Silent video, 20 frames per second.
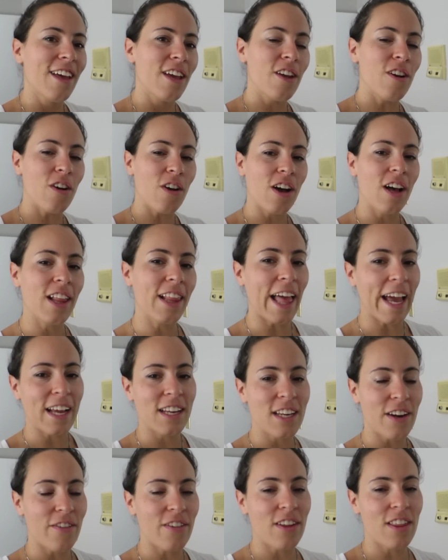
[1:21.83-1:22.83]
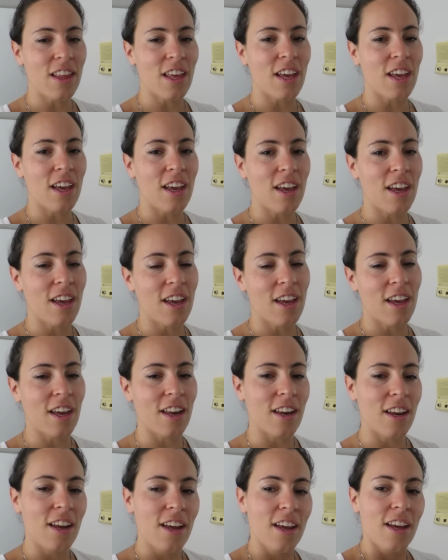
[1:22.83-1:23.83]
you know, collect everything,
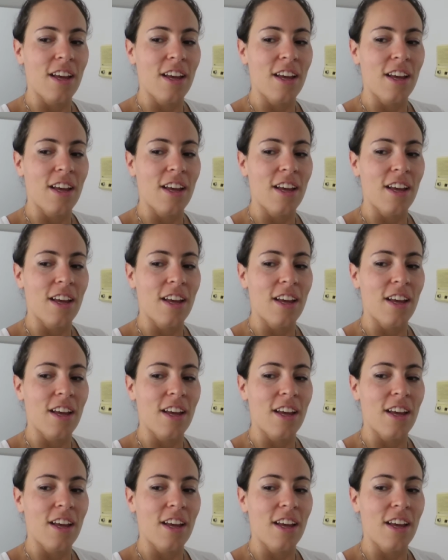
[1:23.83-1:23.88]
and